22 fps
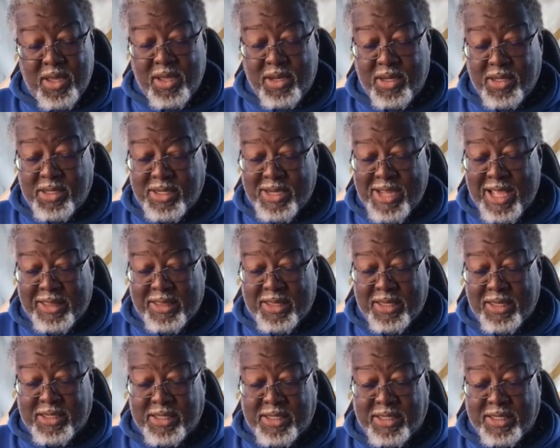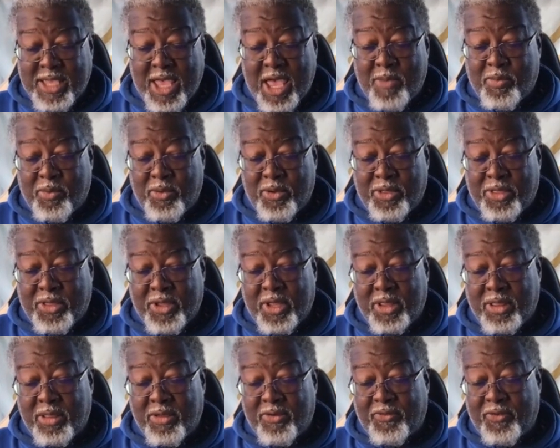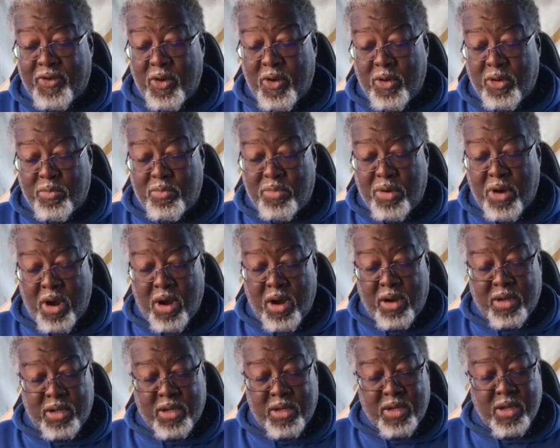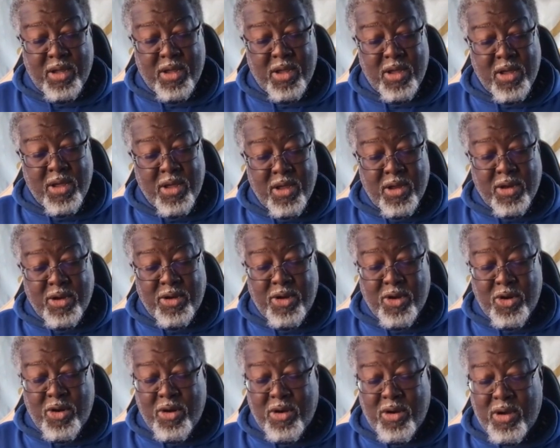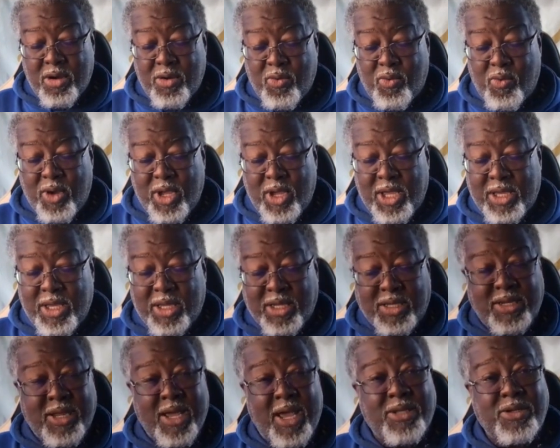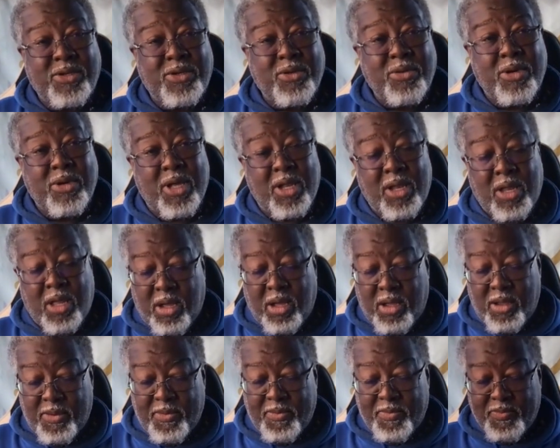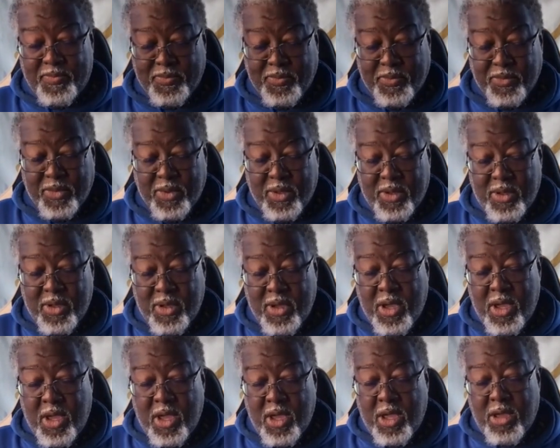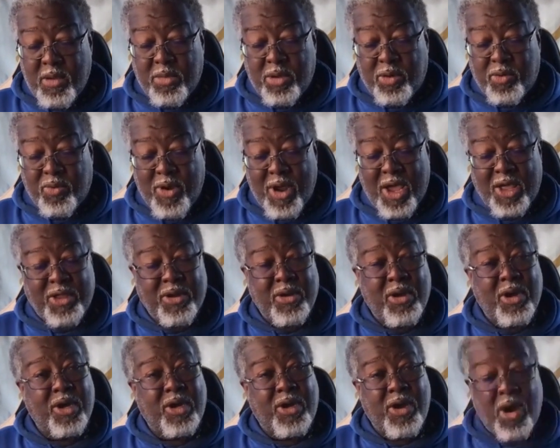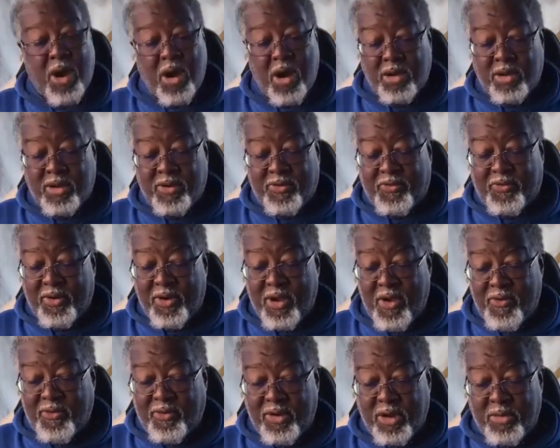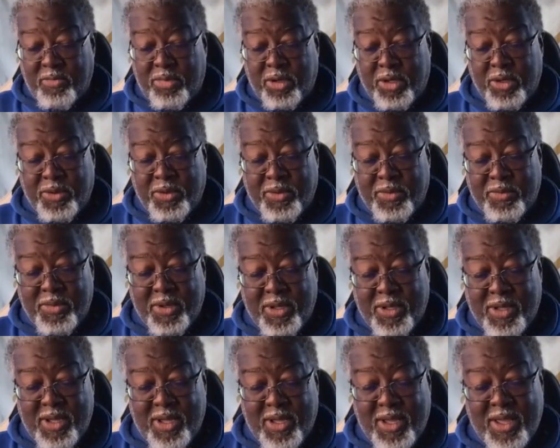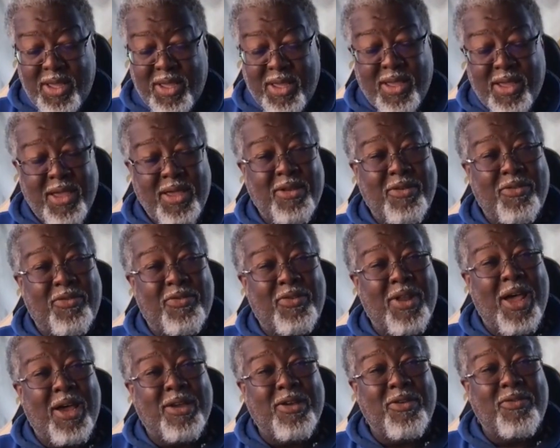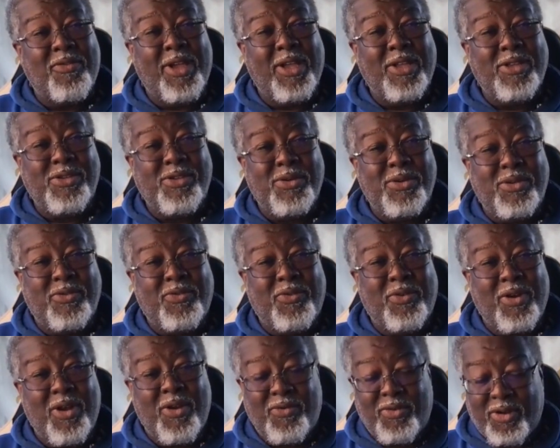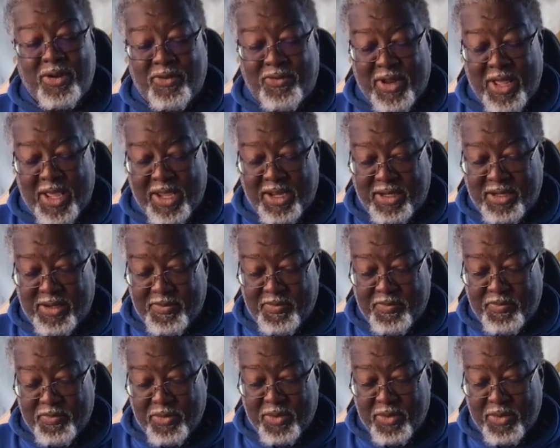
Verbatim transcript: It is not the sap within the furrowed bark, nor a wing attached to a claw, but rather a garden forever in bloom and a flock of angels forever in flight.